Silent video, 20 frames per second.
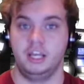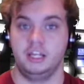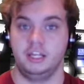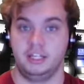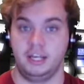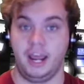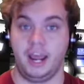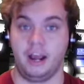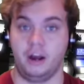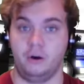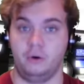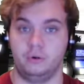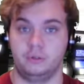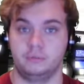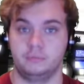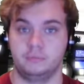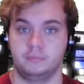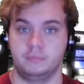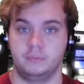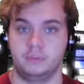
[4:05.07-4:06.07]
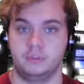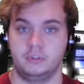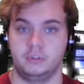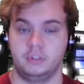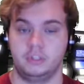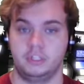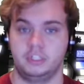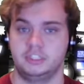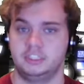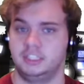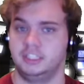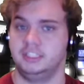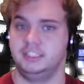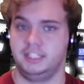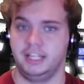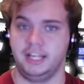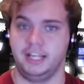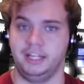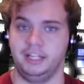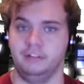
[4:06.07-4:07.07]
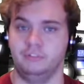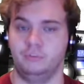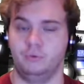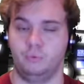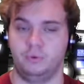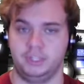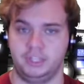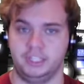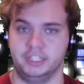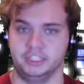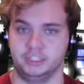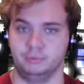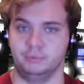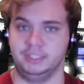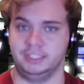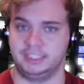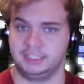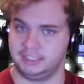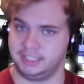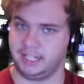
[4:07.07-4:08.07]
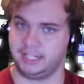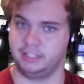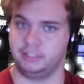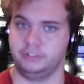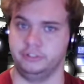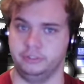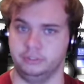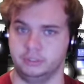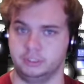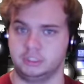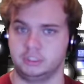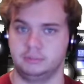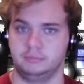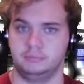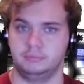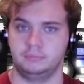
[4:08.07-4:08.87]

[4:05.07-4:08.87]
Now, to Dave with this week's tech news.